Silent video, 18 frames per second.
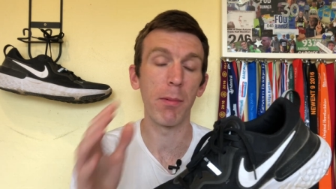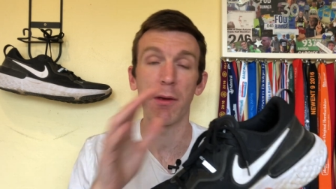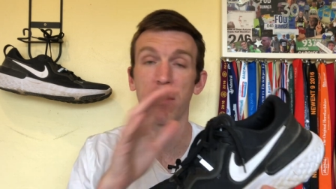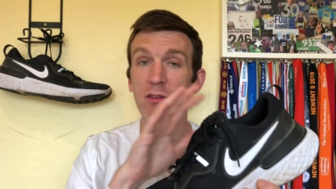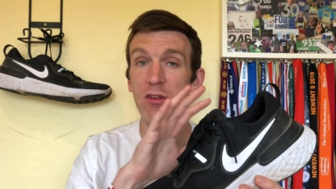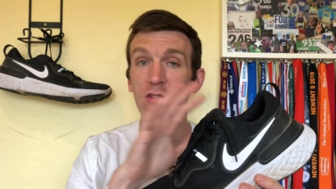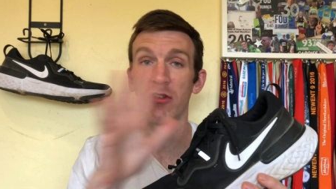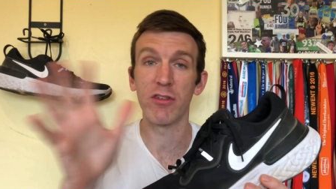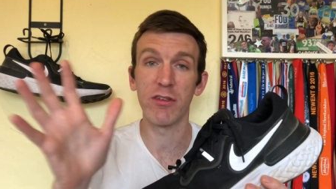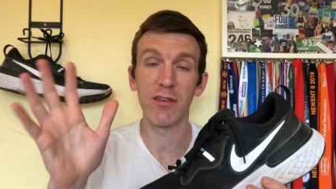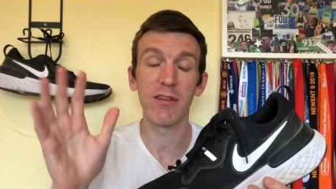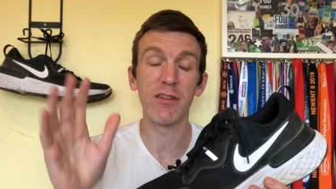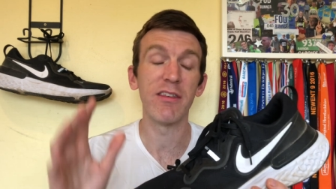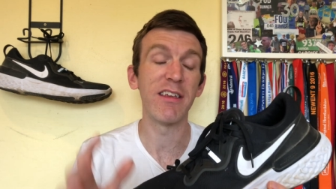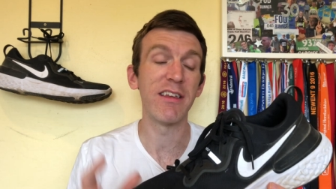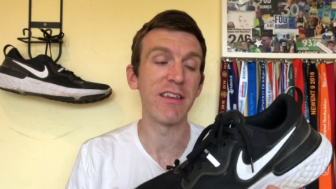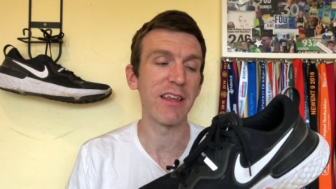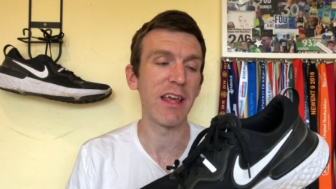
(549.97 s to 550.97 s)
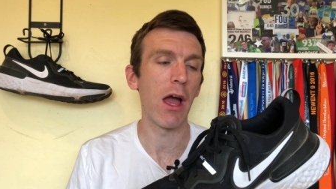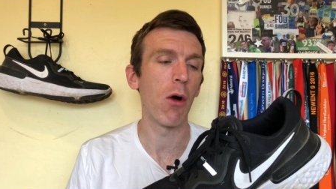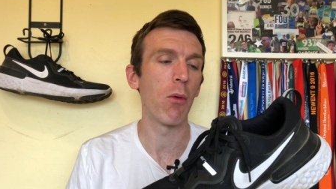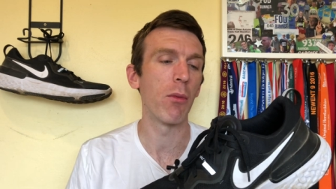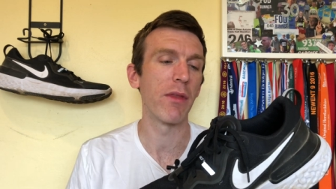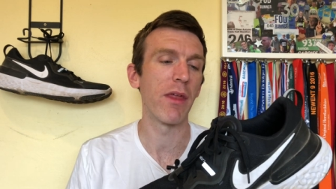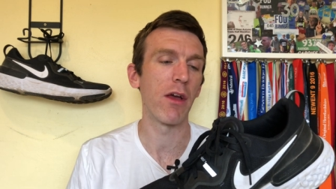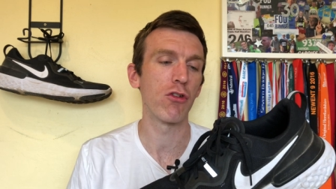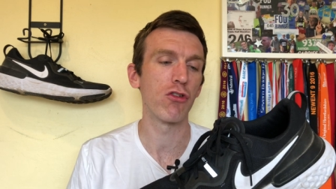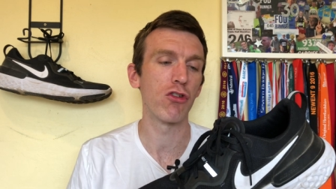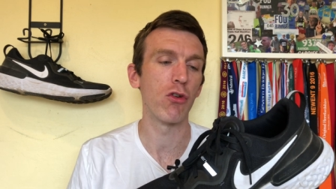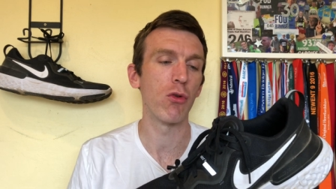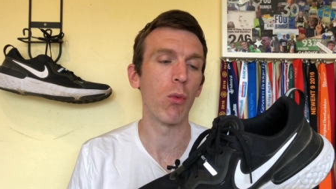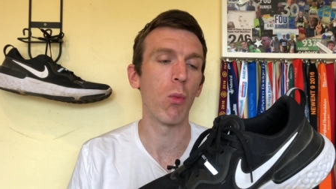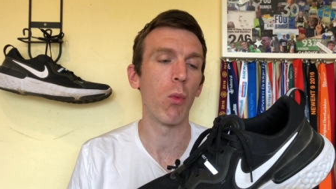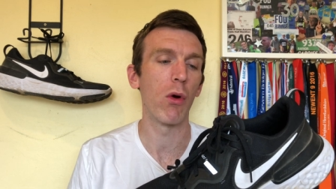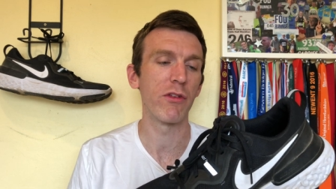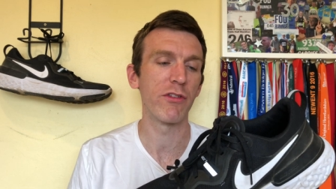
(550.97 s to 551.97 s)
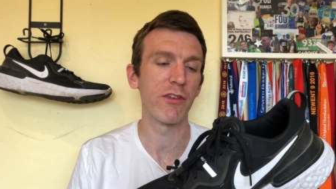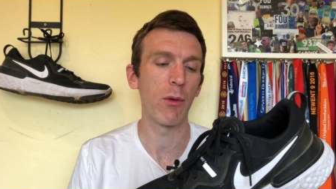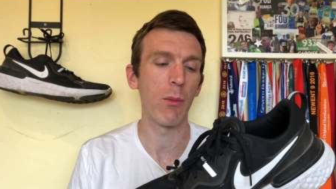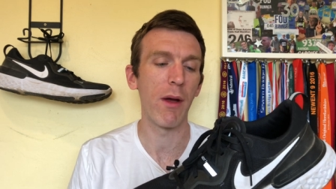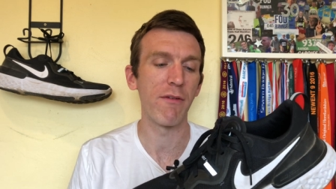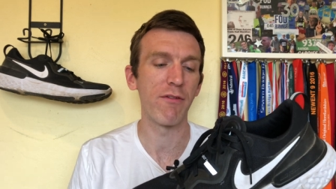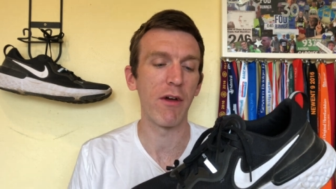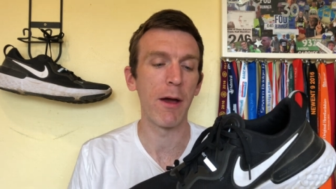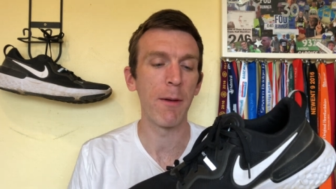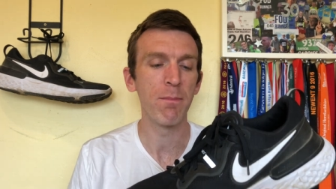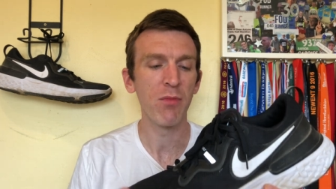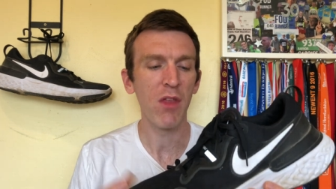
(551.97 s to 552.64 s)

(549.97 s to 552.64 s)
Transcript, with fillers: because I just didn't get on with that shoe whatsoever.